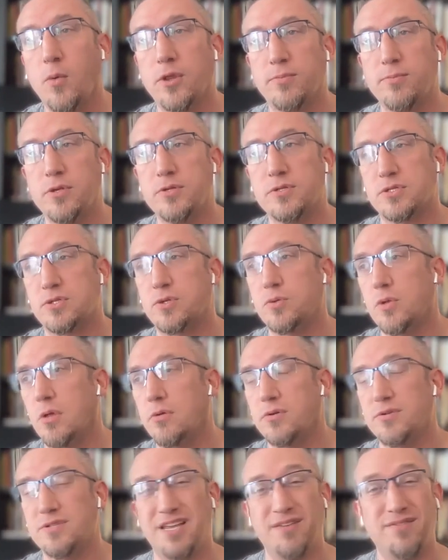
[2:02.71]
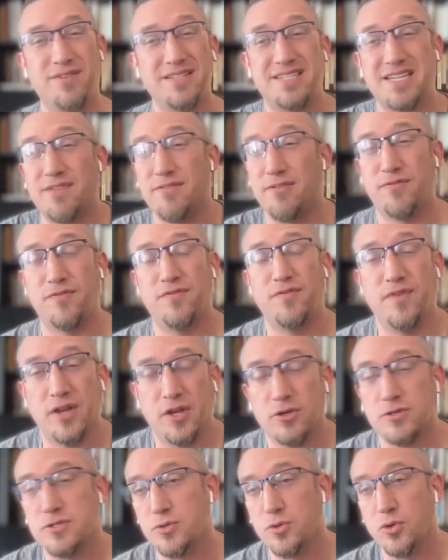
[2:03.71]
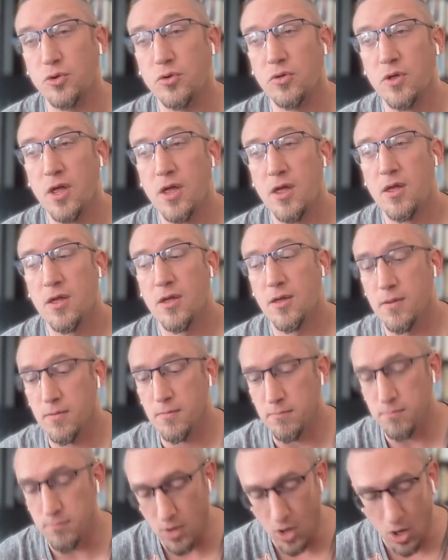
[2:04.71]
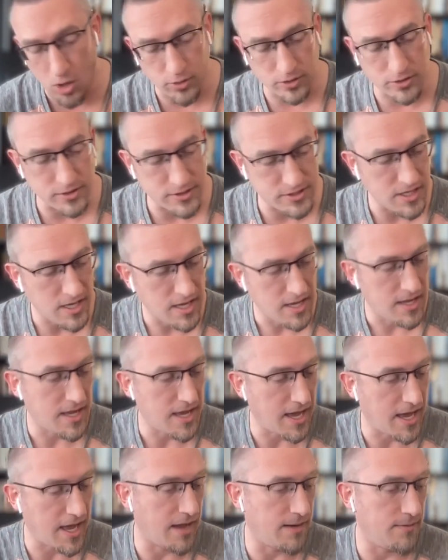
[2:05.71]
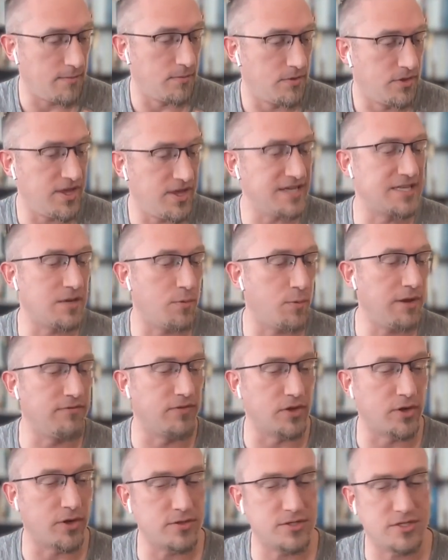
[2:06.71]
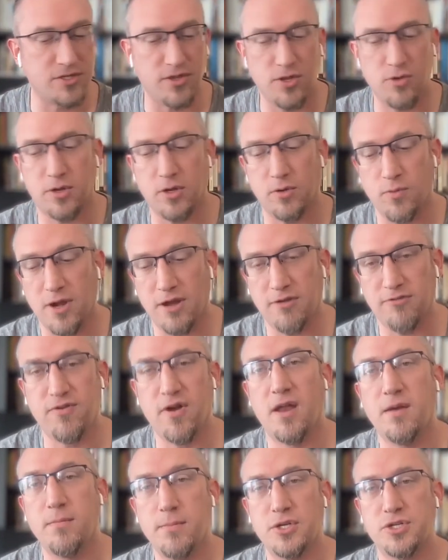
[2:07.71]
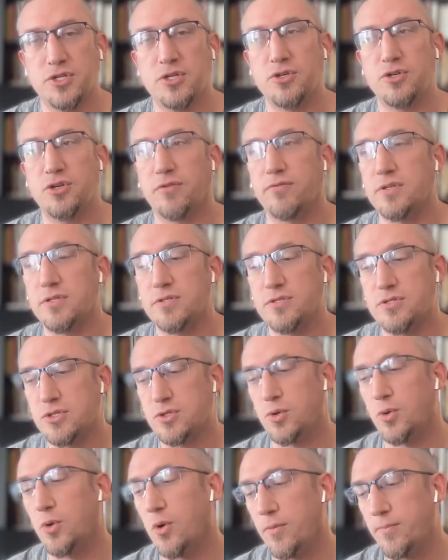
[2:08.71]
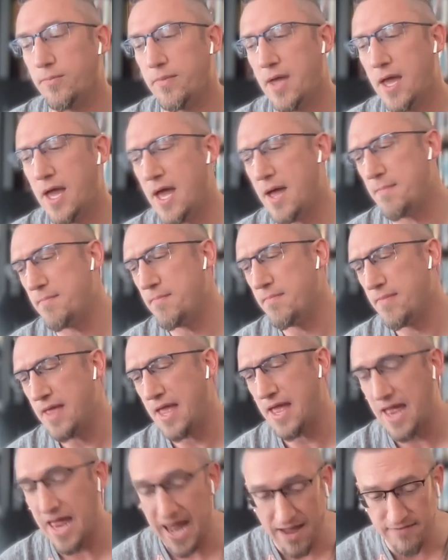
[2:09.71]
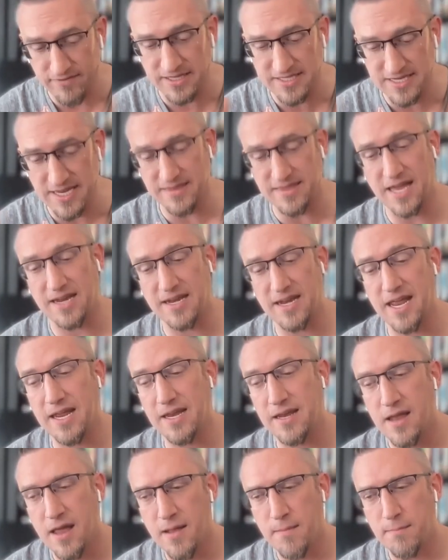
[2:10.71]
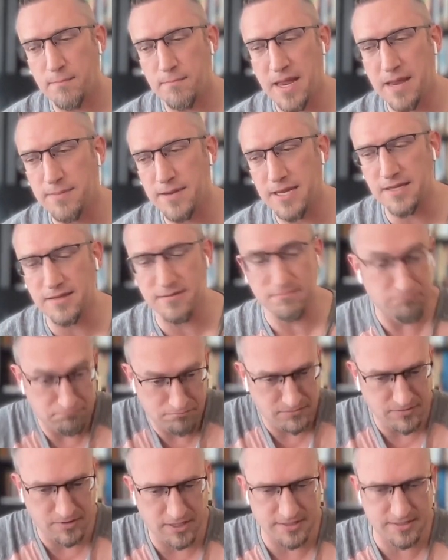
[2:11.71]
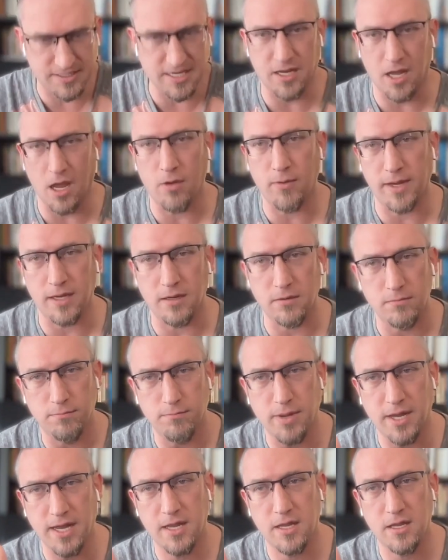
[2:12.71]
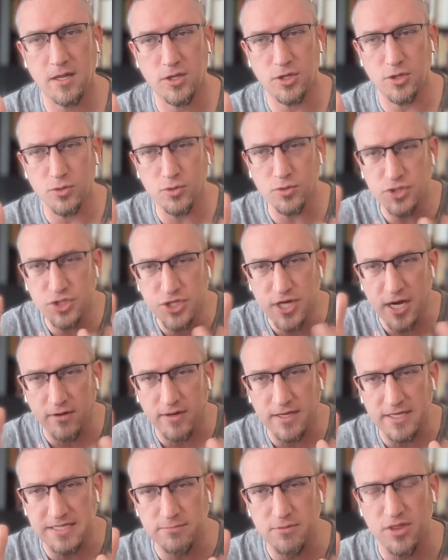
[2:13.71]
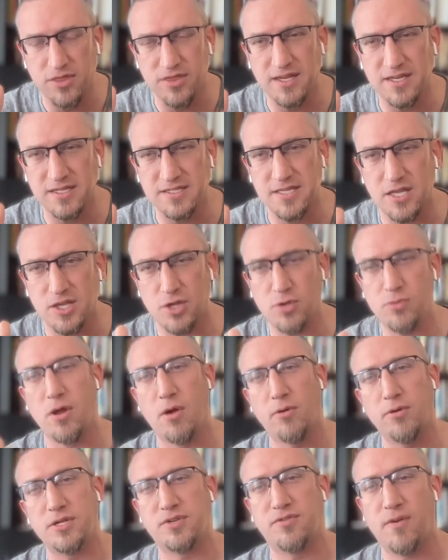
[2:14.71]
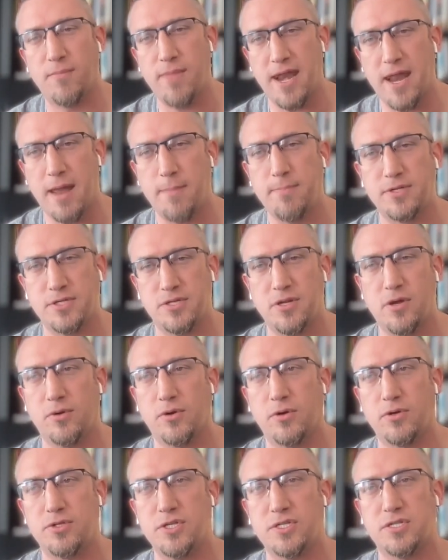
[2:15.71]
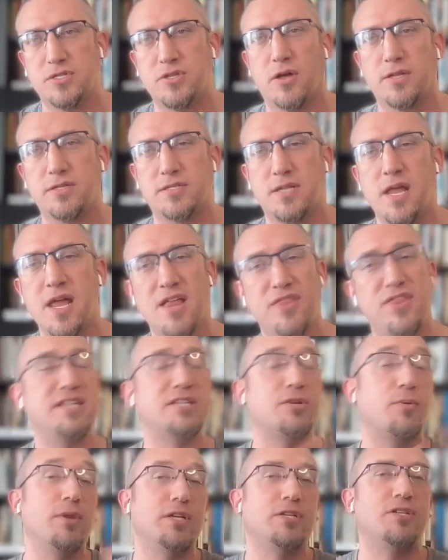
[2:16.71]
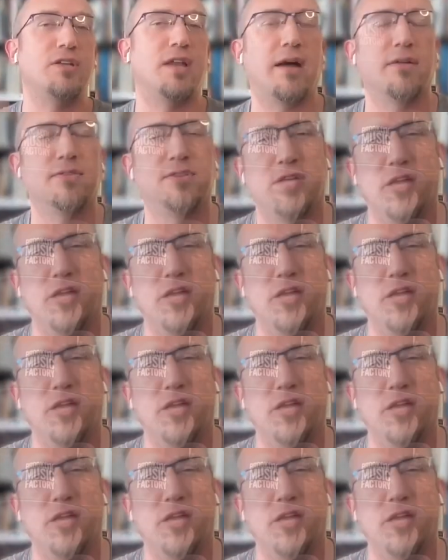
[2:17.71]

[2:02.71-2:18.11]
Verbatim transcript: with music school owners, even seven figure school owners, uh, things that we've learned so that you can run a fun, mission driven school. Um, having said that, Nate, maybe let's get going by you sharing some of the things that you noticed from that episode or just thought things that really stood out